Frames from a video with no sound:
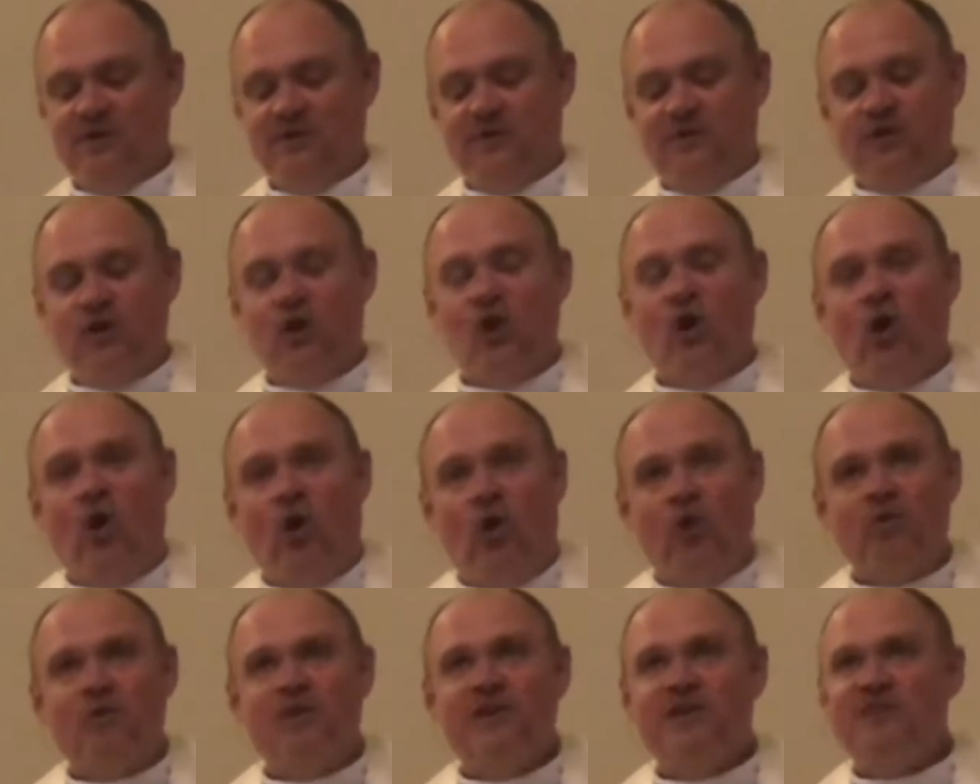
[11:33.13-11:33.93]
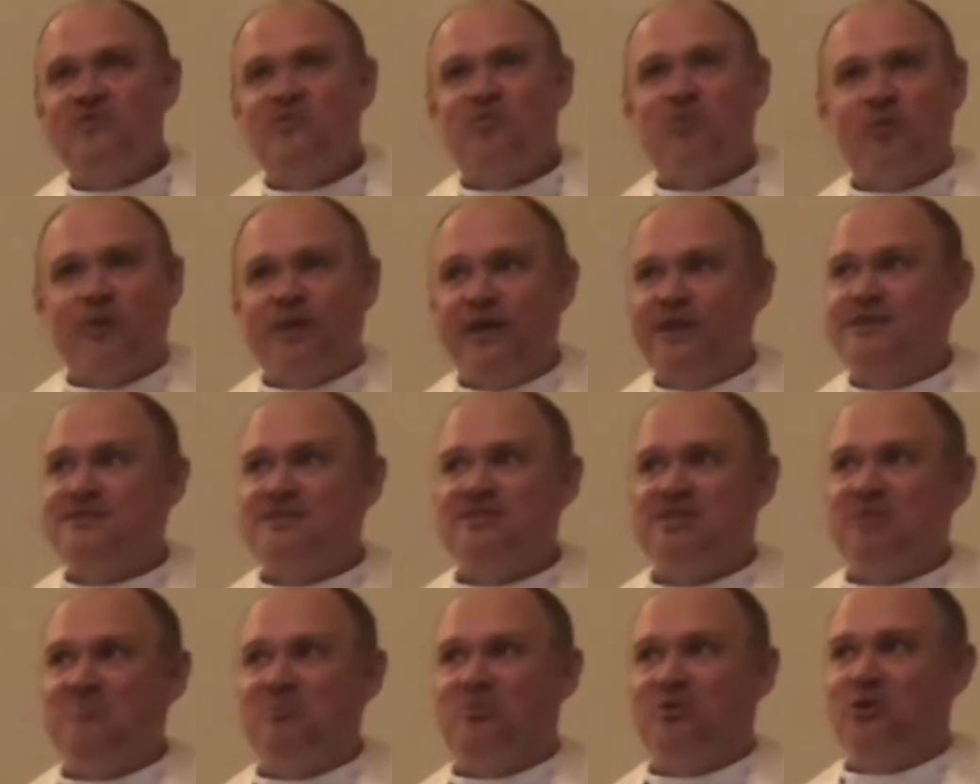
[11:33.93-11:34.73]
The only
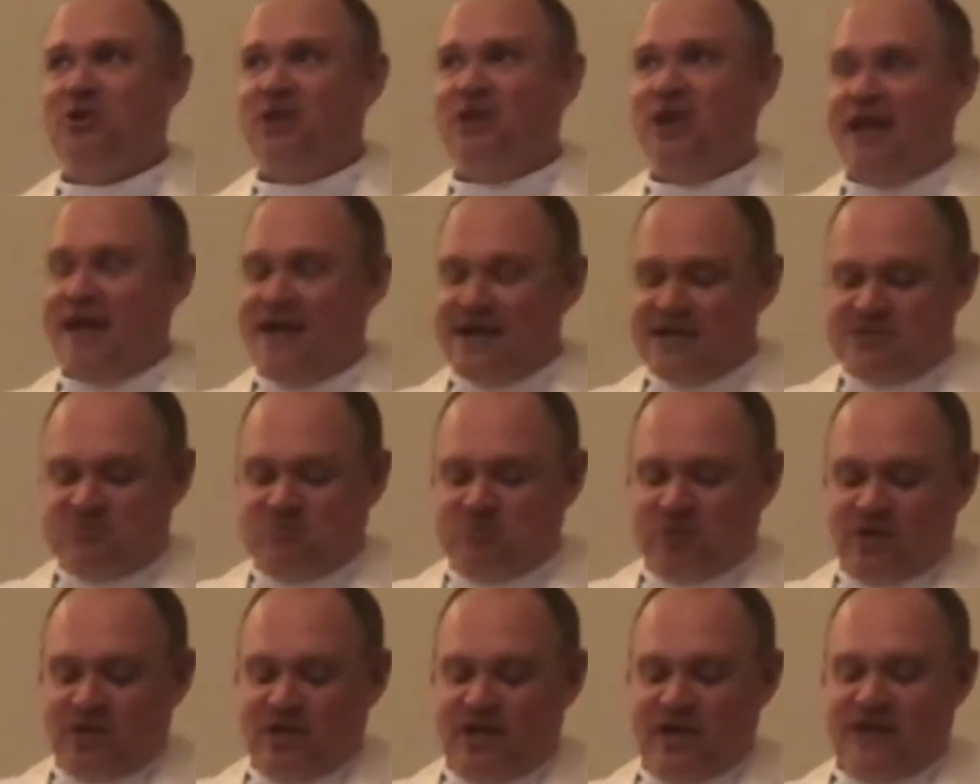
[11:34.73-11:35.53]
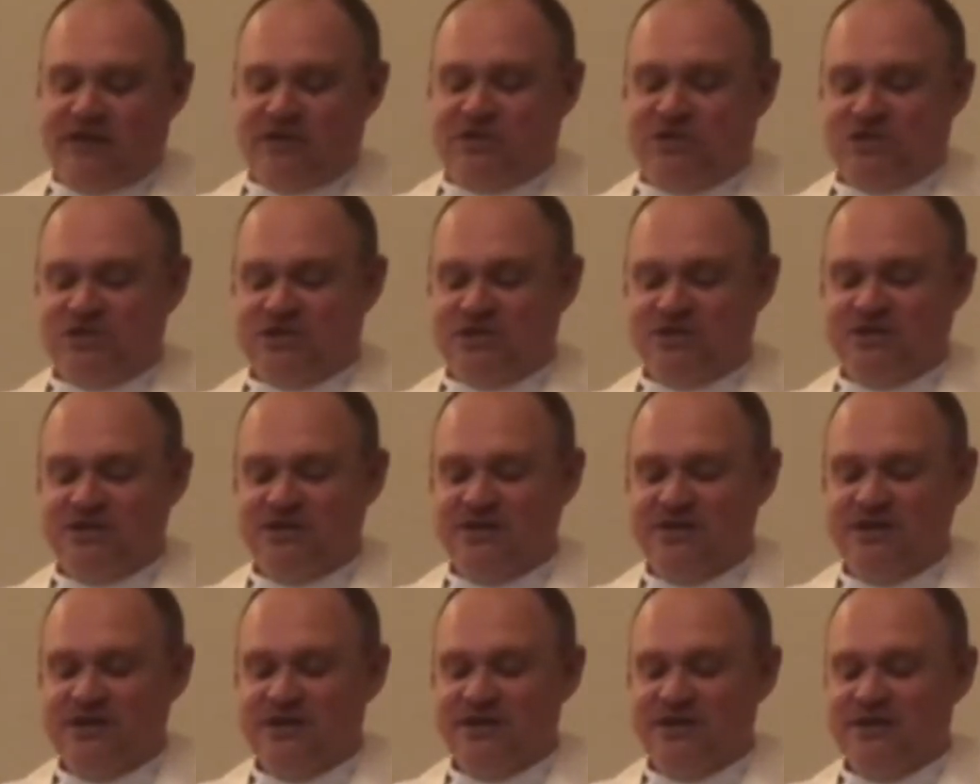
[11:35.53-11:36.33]
reasonable explanation
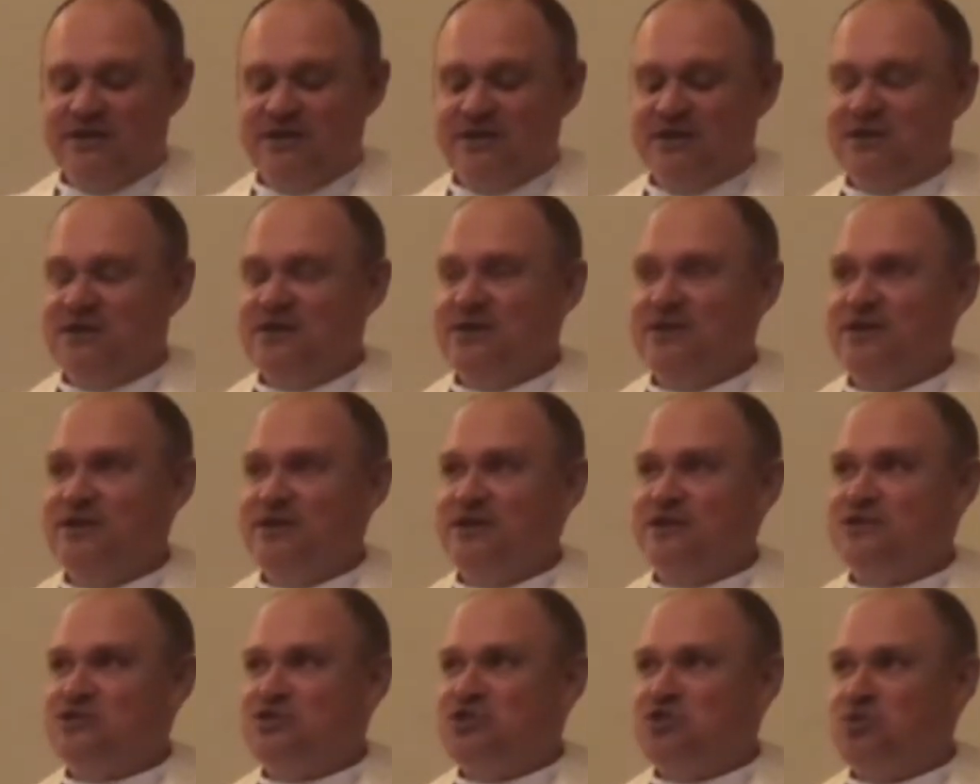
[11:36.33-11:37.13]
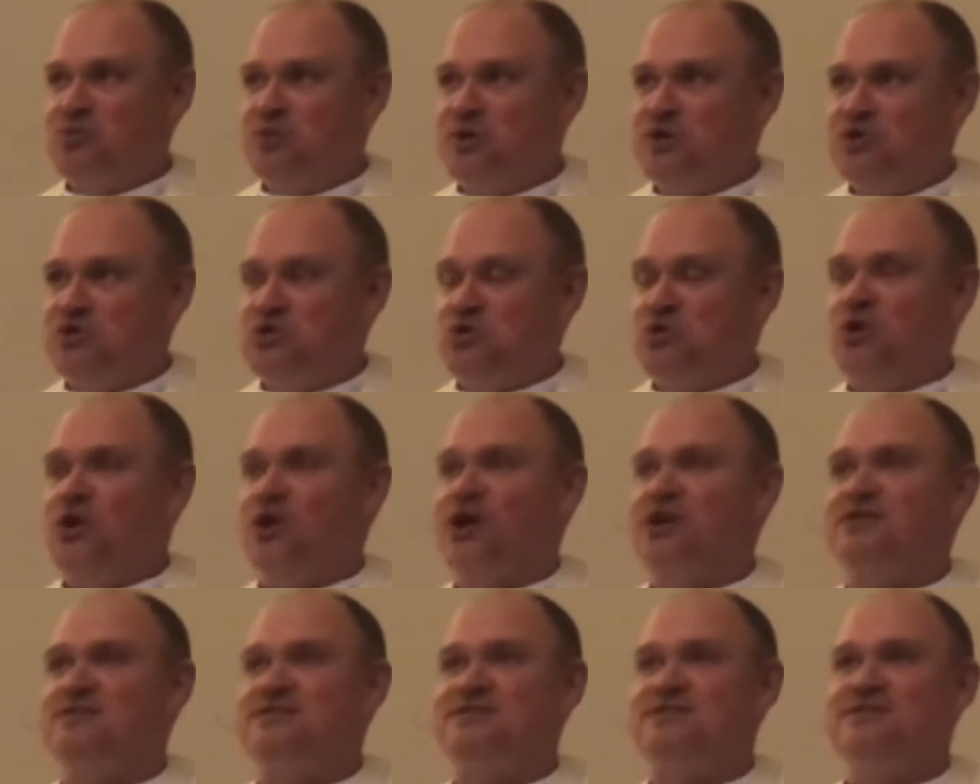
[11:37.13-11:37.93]
is to
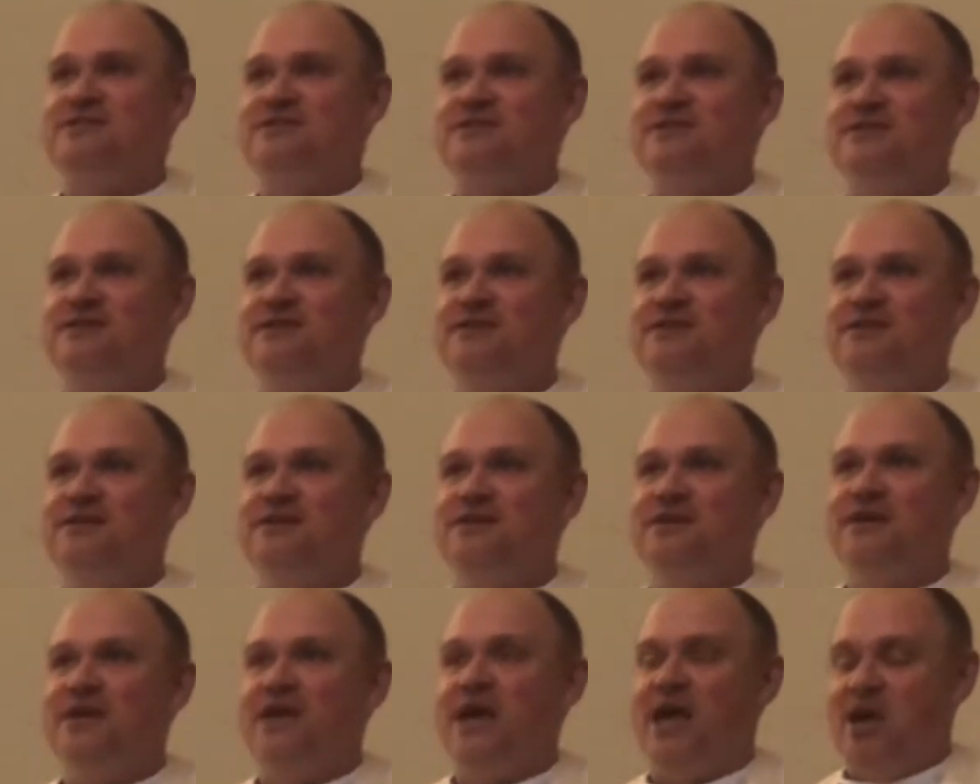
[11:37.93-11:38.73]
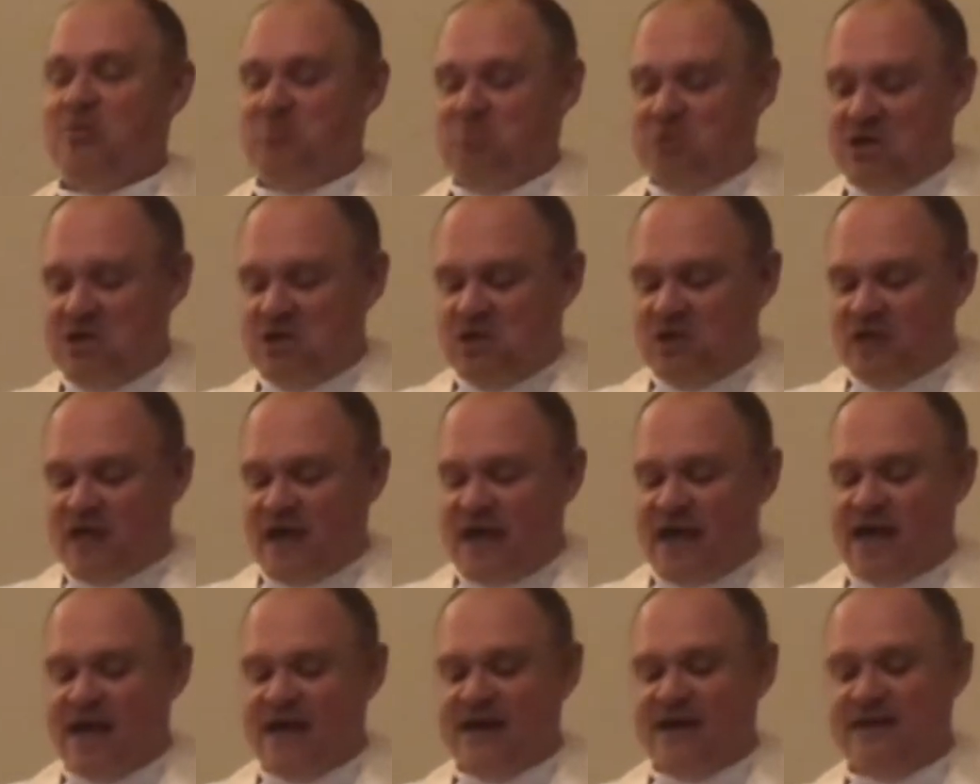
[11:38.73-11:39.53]
rejoice and be
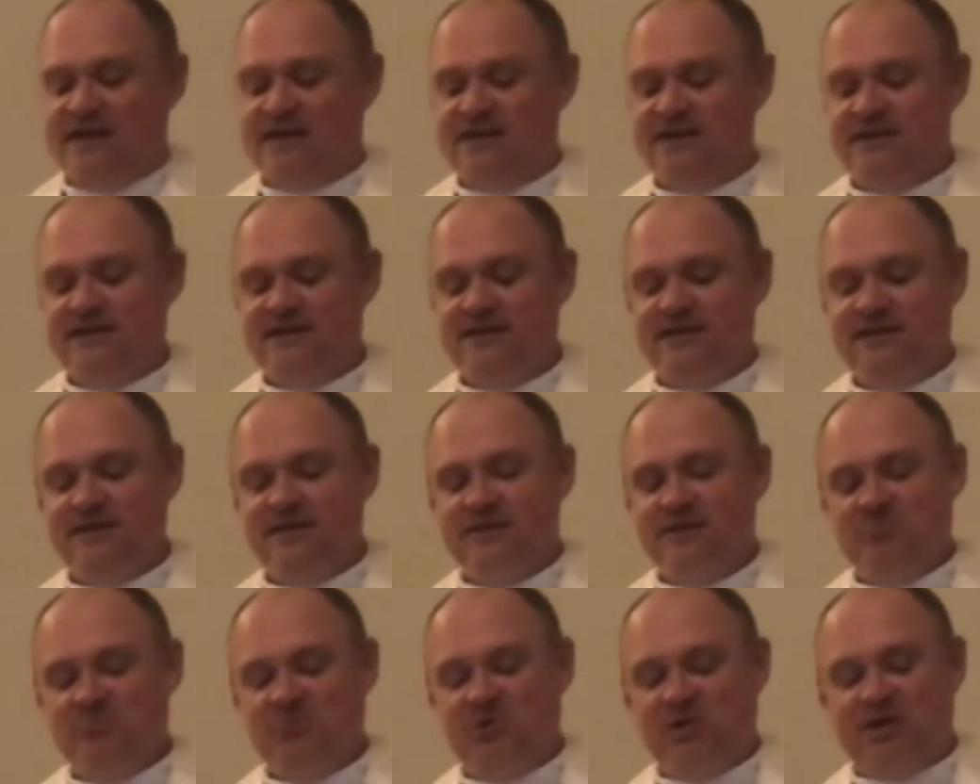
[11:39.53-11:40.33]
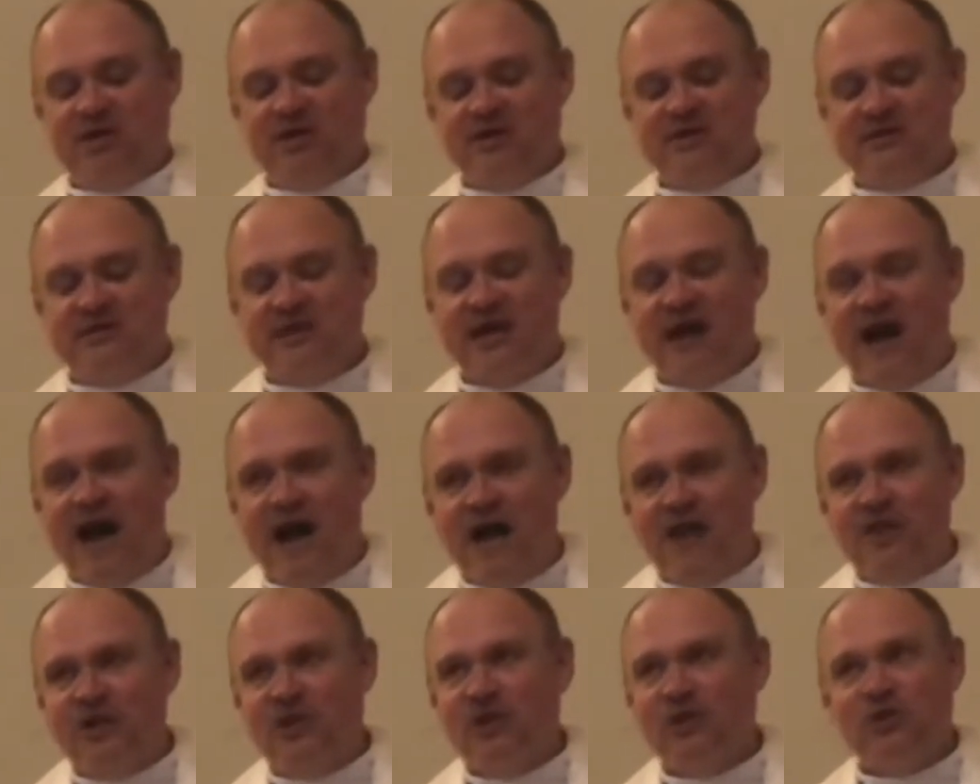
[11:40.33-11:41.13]
glad because,
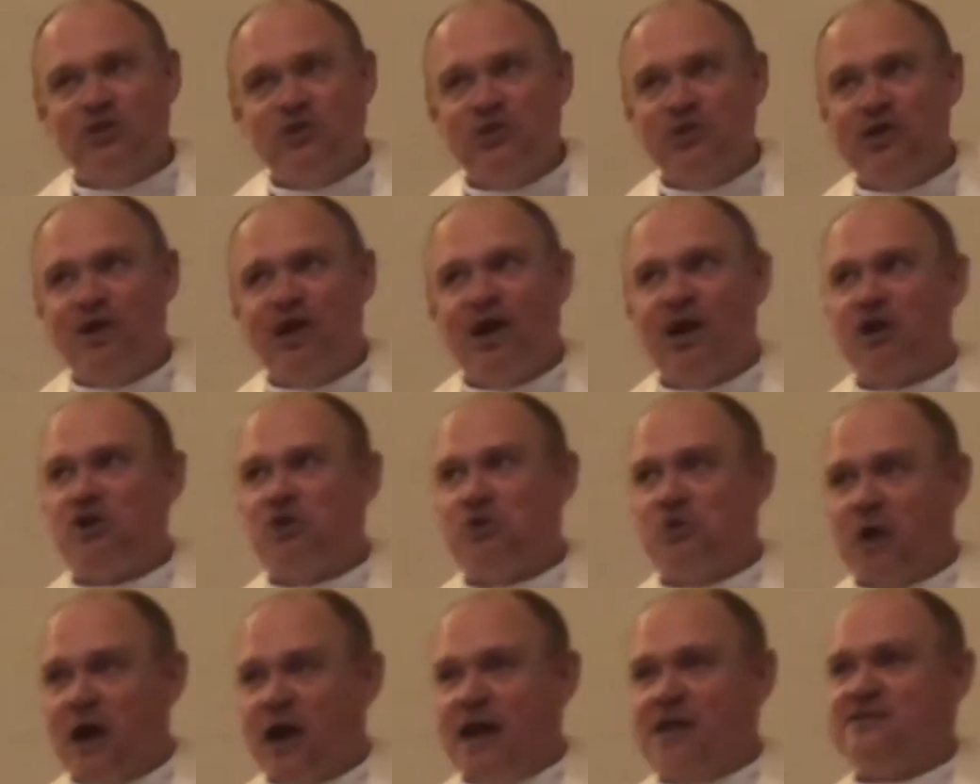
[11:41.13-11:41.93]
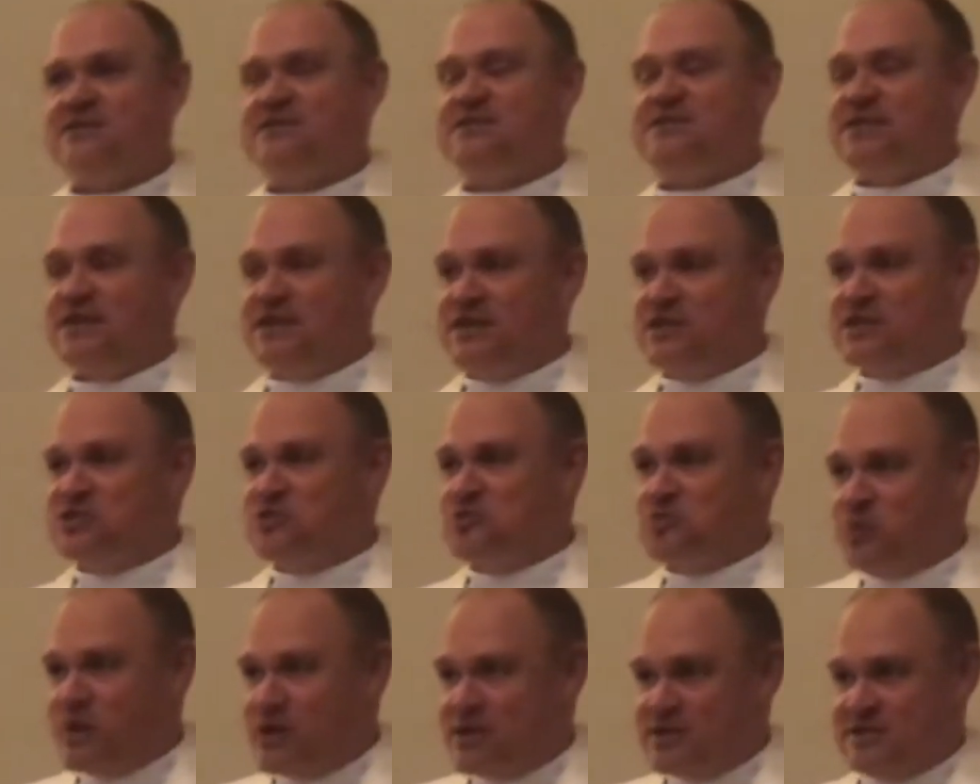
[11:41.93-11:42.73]
hallelujah, Christ is
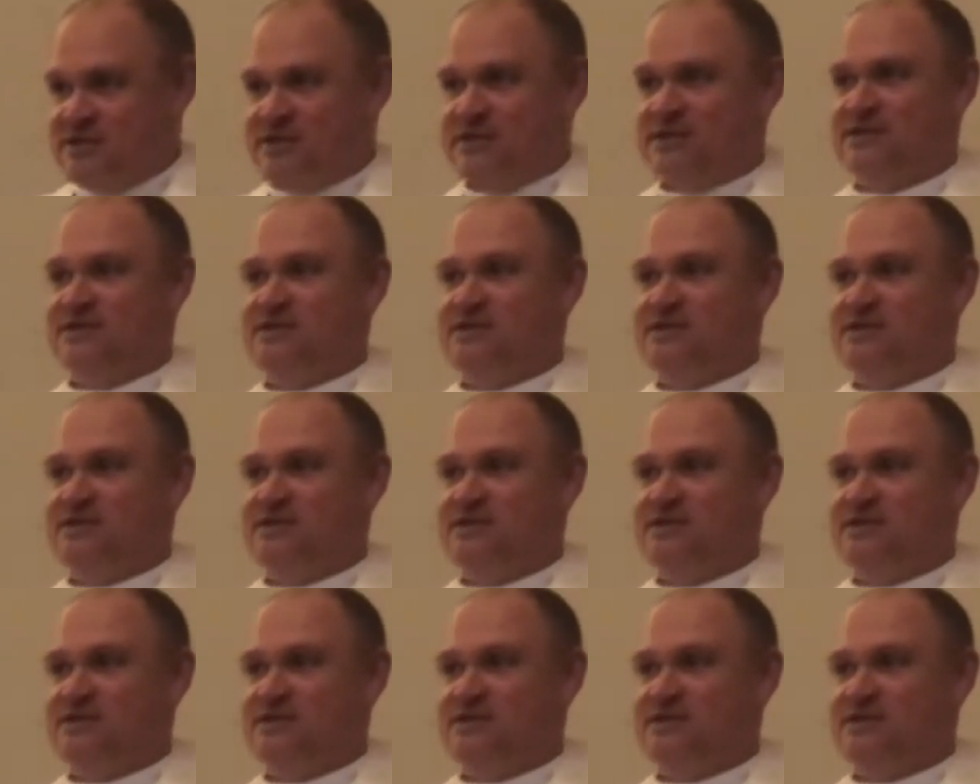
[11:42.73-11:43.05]
risen.